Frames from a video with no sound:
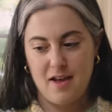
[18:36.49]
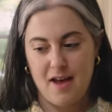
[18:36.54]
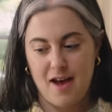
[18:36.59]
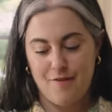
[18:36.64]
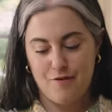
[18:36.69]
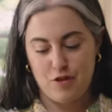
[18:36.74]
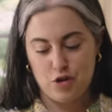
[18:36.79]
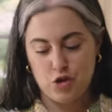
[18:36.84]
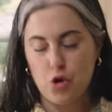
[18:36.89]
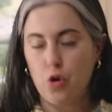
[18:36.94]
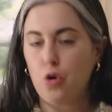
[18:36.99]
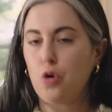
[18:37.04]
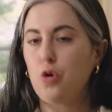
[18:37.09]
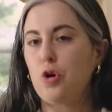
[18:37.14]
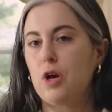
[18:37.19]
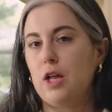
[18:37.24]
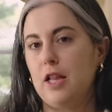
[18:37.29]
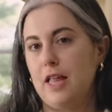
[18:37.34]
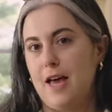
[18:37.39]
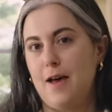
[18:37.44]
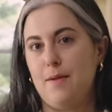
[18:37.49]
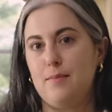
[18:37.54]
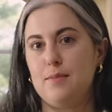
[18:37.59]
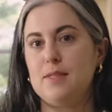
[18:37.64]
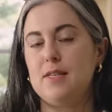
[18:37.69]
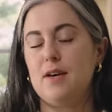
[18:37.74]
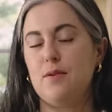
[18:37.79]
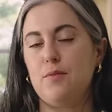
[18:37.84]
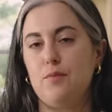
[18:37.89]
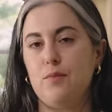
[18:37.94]
of the total
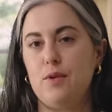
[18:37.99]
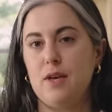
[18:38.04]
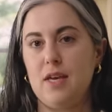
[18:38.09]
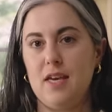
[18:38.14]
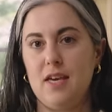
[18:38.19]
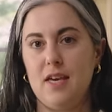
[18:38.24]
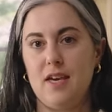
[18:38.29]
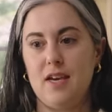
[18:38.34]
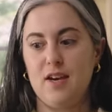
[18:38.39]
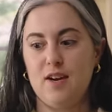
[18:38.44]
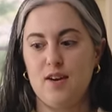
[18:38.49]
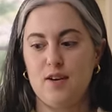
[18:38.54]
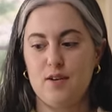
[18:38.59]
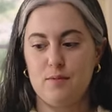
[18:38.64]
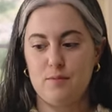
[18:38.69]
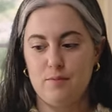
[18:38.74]
clams that we